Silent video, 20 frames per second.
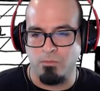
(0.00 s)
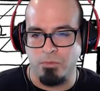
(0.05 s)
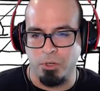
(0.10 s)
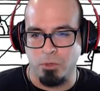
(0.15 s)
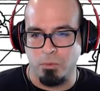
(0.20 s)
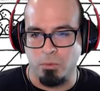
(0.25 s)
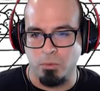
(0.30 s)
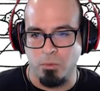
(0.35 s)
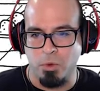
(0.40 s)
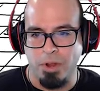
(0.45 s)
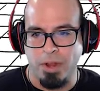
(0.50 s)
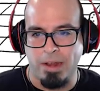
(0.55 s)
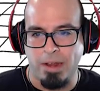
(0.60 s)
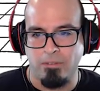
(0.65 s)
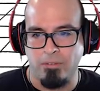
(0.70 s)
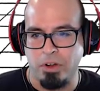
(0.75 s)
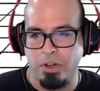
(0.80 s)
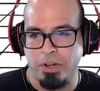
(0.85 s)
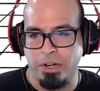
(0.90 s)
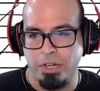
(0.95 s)
do
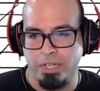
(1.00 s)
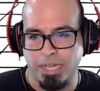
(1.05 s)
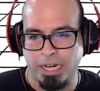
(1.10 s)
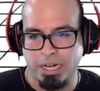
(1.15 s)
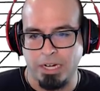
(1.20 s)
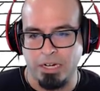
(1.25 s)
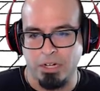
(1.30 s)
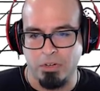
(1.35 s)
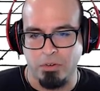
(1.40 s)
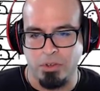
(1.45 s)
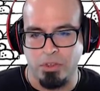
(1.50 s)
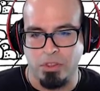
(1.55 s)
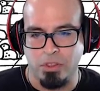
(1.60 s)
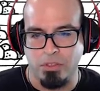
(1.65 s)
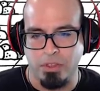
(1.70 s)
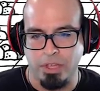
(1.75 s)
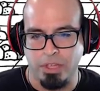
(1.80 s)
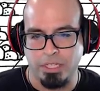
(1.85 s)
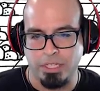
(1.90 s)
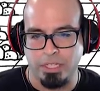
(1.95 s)
whatever it is I can do
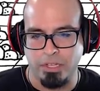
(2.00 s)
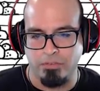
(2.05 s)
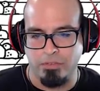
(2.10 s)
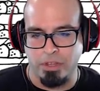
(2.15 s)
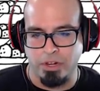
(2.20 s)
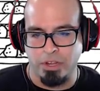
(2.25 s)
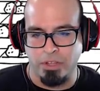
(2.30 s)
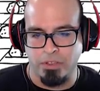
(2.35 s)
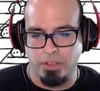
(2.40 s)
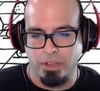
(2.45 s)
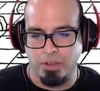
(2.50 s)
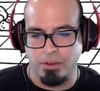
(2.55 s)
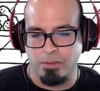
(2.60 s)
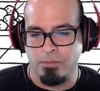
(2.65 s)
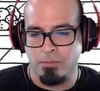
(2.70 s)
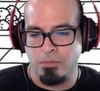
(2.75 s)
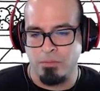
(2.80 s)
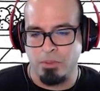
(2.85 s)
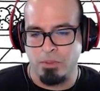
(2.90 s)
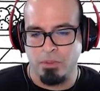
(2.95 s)
with this, if
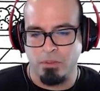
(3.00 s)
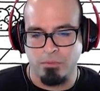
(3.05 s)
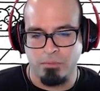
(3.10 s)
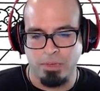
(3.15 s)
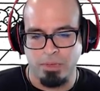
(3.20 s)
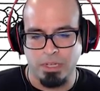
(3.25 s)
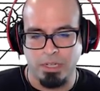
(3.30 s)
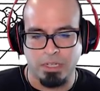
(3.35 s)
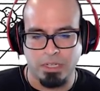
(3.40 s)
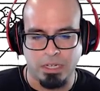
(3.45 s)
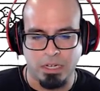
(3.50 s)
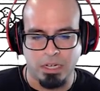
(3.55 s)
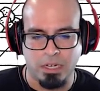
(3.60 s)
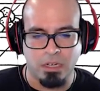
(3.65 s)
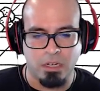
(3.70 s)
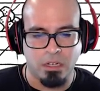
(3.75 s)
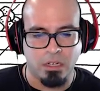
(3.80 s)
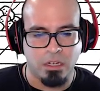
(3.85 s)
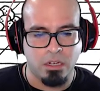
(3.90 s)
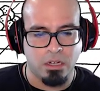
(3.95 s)
anything. But,
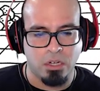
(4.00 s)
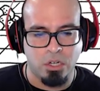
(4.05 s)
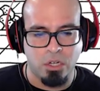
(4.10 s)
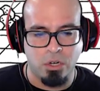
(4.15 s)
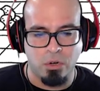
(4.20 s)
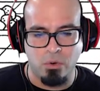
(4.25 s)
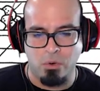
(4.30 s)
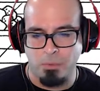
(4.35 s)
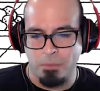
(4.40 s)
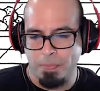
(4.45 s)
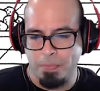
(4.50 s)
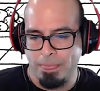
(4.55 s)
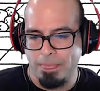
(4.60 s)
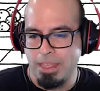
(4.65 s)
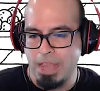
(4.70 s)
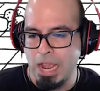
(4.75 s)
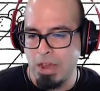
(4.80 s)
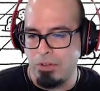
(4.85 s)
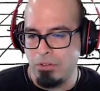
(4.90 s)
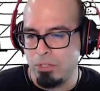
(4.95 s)
cool.
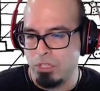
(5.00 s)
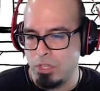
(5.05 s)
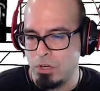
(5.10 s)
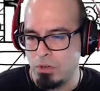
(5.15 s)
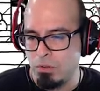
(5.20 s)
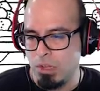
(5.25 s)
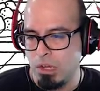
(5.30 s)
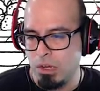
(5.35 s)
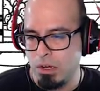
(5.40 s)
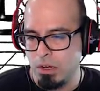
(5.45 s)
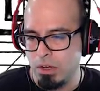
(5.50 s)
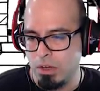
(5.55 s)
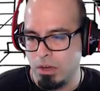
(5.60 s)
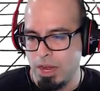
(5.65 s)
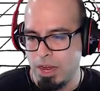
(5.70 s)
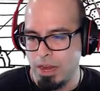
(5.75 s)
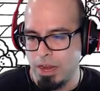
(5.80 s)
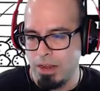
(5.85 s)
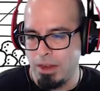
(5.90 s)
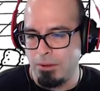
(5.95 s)
Now there's no
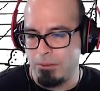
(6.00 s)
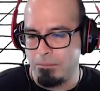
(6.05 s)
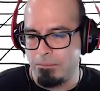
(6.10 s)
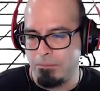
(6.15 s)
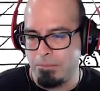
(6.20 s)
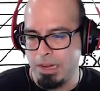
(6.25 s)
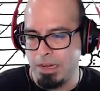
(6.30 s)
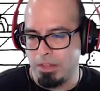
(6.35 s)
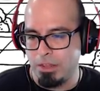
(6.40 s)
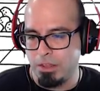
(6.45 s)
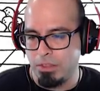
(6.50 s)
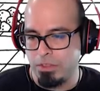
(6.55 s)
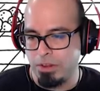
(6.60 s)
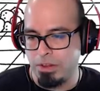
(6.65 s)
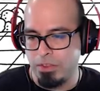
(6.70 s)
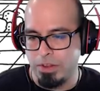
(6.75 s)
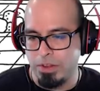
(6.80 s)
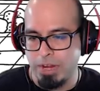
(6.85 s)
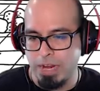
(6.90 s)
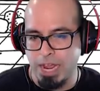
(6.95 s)
longer a monolith
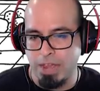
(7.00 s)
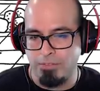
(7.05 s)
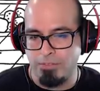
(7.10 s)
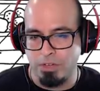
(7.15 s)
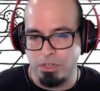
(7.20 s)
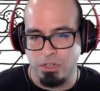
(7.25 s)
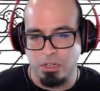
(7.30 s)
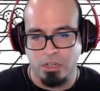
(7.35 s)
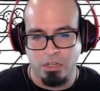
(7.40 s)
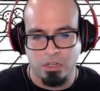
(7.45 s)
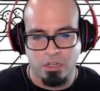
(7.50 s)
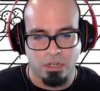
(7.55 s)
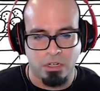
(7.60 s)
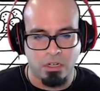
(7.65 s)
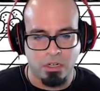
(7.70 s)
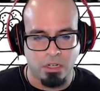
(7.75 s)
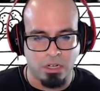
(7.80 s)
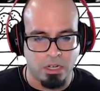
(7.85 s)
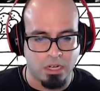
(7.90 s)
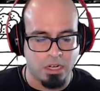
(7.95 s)
here that I
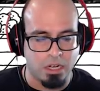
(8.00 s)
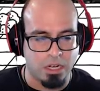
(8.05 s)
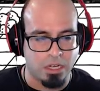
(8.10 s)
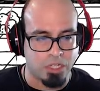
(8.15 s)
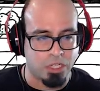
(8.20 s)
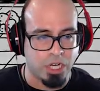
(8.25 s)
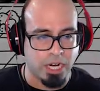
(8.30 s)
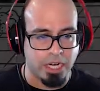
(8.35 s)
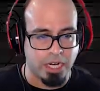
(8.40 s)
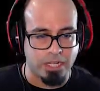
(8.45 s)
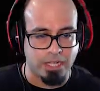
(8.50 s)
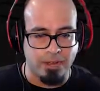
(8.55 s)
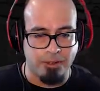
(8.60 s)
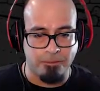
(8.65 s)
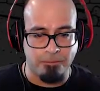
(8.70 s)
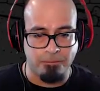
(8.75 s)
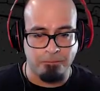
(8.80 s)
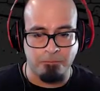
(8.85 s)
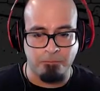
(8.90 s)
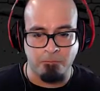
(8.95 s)
haven't checked
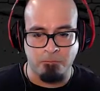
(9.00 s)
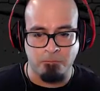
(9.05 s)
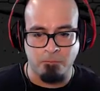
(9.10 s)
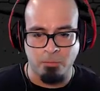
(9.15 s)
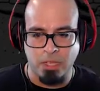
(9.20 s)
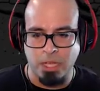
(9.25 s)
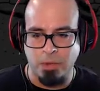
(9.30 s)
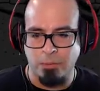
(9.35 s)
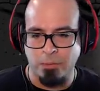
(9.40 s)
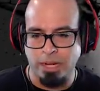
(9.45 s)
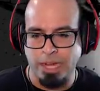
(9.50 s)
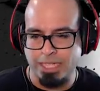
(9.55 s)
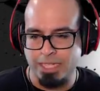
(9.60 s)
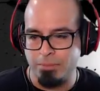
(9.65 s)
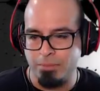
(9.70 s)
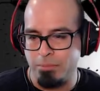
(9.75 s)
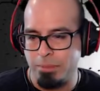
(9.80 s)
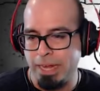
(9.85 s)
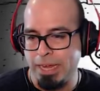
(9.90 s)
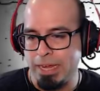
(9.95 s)
out. And we
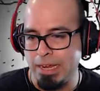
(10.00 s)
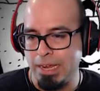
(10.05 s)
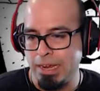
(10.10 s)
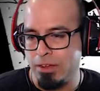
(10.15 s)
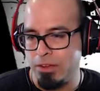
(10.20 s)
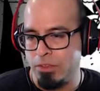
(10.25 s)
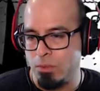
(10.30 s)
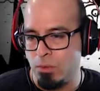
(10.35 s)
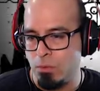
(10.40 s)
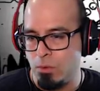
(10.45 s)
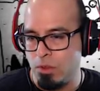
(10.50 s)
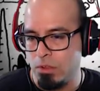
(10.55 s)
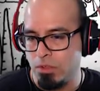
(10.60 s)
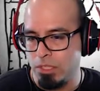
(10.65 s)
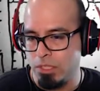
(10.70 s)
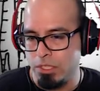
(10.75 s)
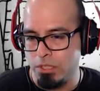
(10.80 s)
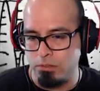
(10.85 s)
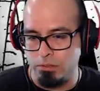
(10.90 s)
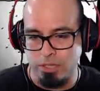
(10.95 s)
got some bean iron in the
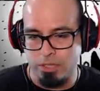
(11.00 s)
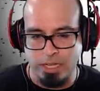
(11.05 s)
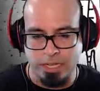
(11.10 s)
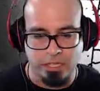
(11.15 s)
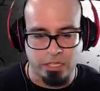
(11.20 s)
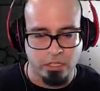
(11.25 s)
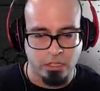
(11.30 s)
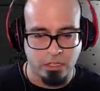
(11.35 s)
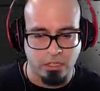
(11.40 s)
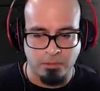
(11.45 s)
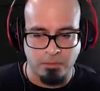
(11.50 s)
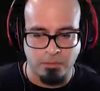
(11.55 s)
wall, too. It was nice.